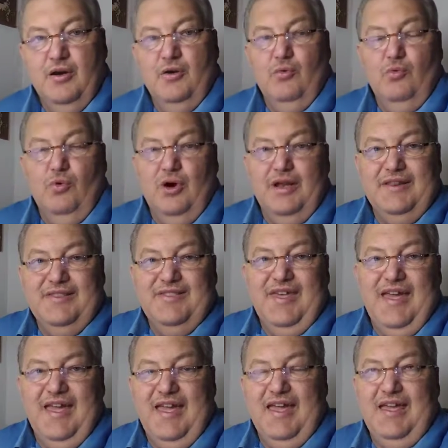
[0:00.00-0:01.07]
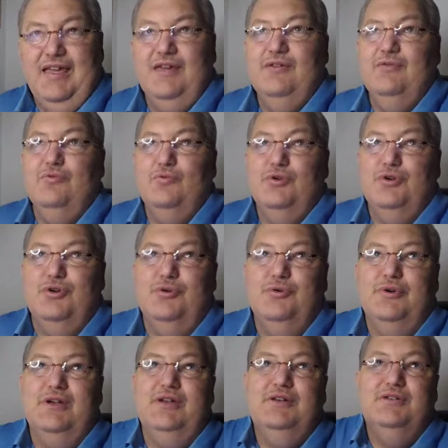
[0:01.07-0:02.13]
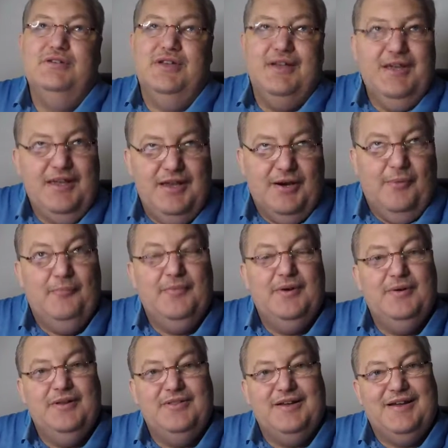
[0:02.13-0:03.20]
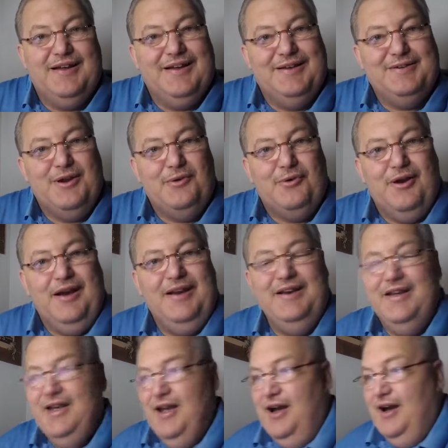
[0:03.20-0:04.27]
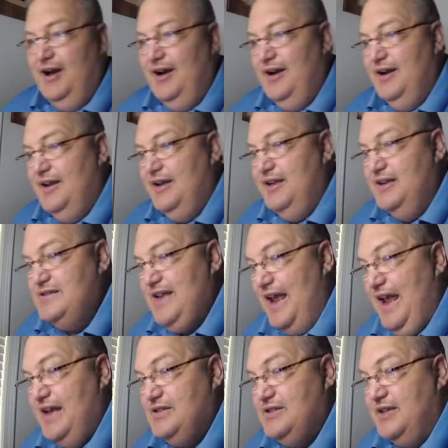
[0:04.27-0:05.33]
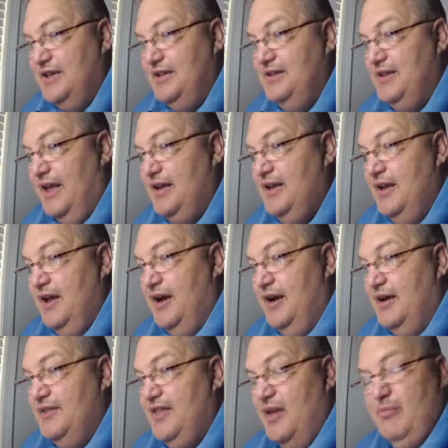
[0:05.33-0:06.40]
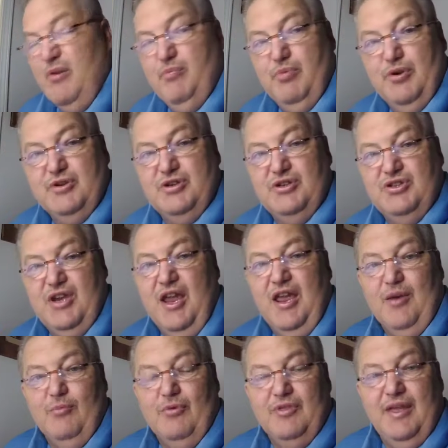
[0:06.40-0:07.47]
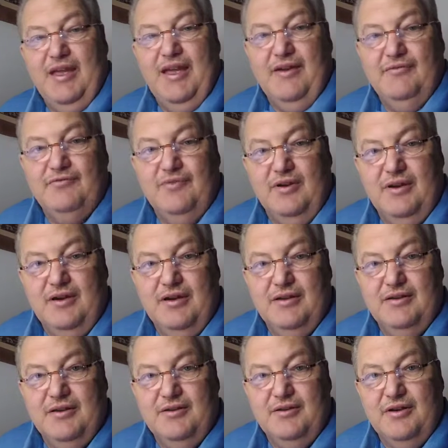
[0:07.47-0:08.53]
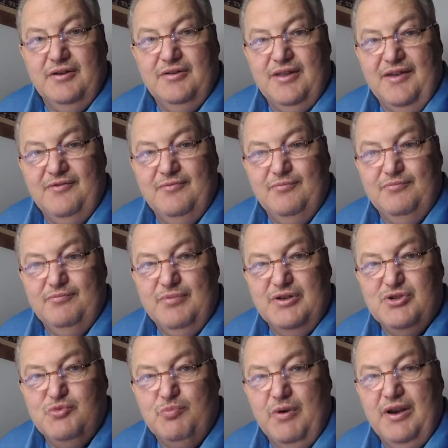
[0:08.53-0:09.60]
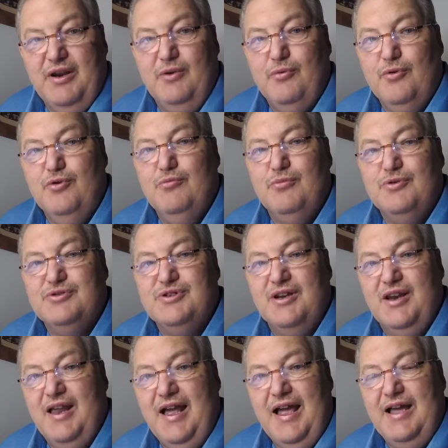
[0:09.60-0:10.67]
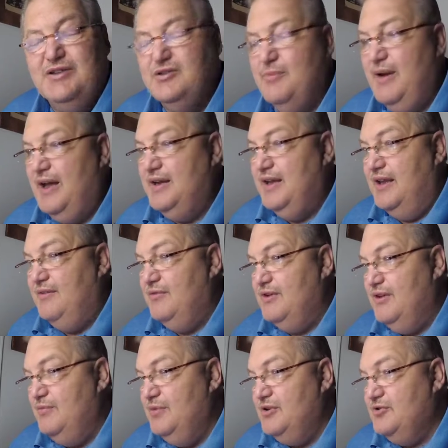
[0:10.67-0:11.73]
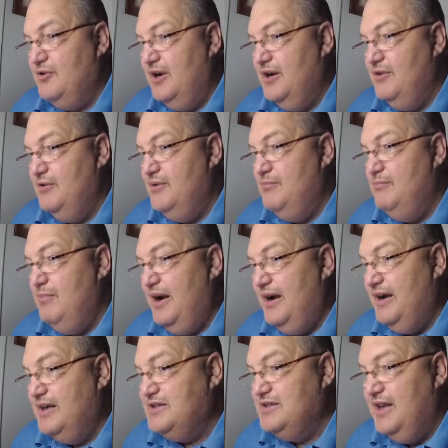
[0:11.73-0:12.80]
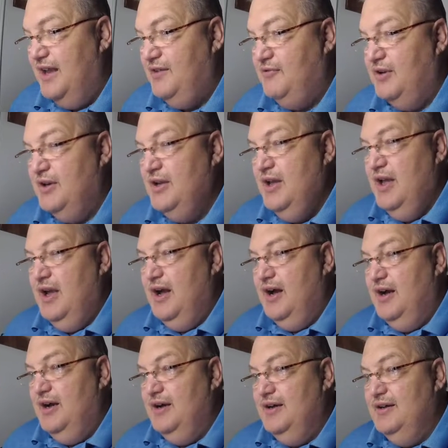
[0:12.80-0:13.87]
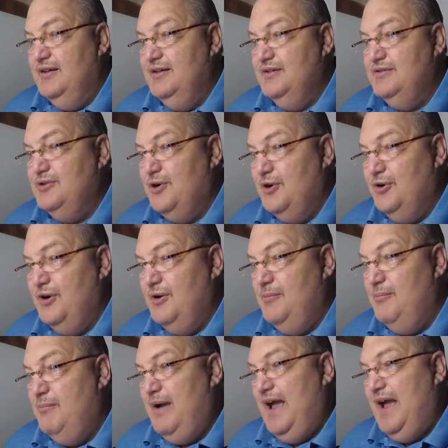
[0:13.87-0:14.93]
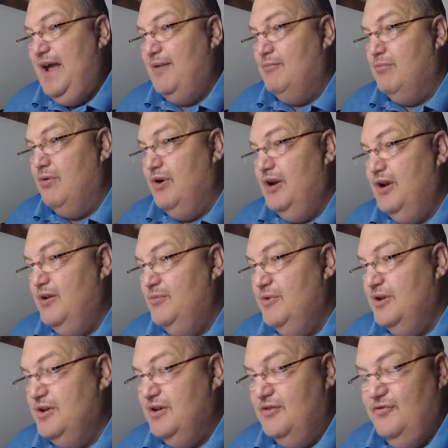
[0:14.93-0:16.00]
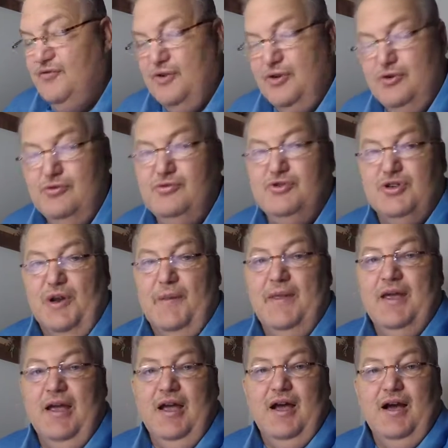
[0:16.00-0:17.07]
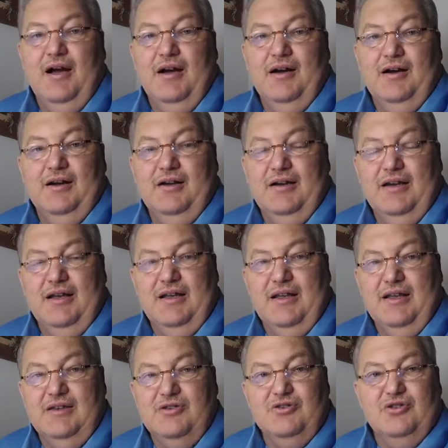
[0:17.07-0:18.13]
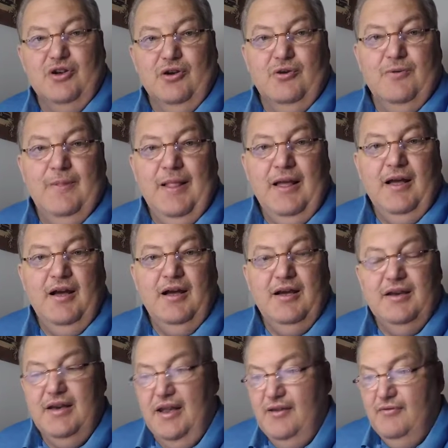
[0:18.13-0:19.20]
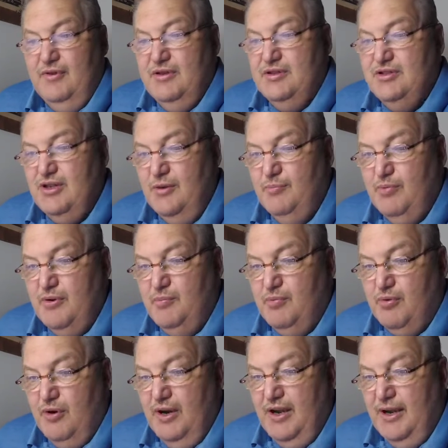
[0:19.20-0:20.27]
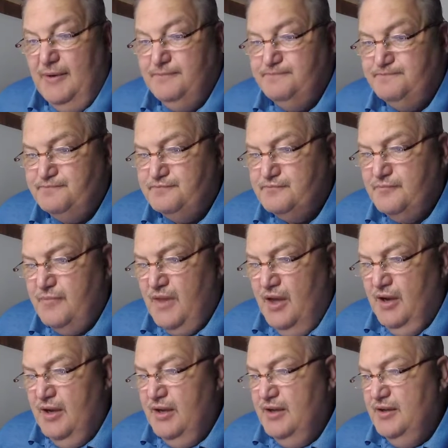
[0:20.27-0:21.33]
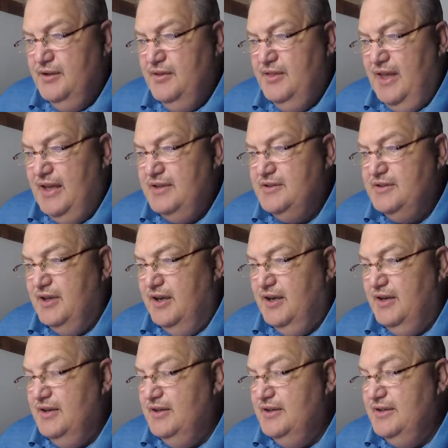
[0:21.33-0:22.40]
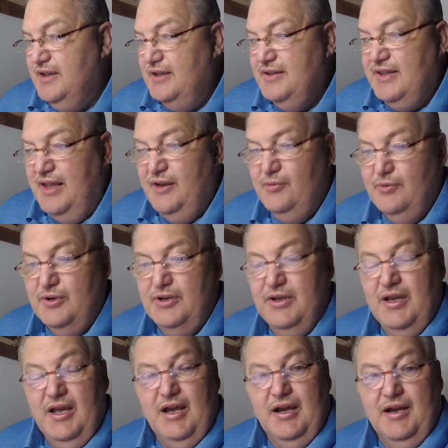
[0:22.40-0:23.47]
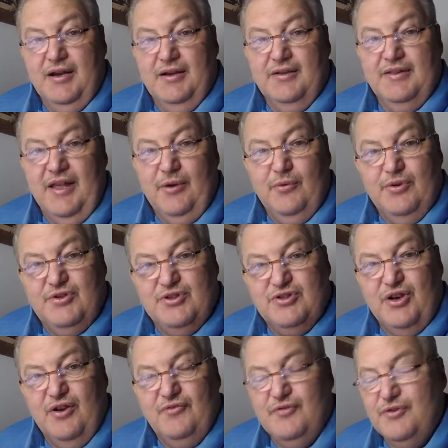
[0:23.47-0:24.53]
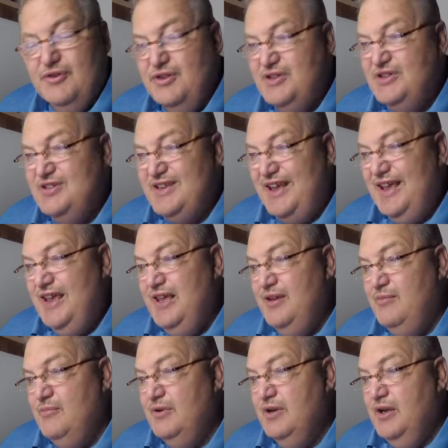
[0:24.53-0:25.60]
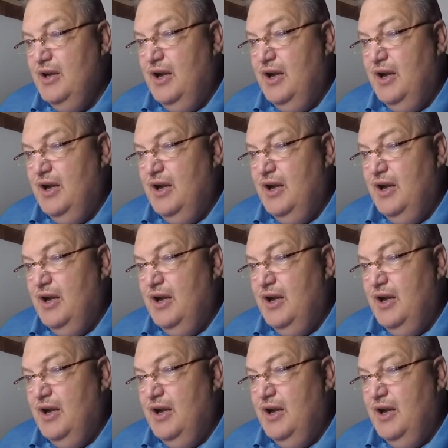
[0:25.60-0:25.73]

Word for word: what they were doing to him think I got that right. Uh, he is asking that uh, they be put to shame. Well, they have uh, they have been spreading rumors and lies about David. They've been trying to embarrass David, uh, turn them back, bring them to confusion, uh, and so David is simply praying. that that they would they would suffer the same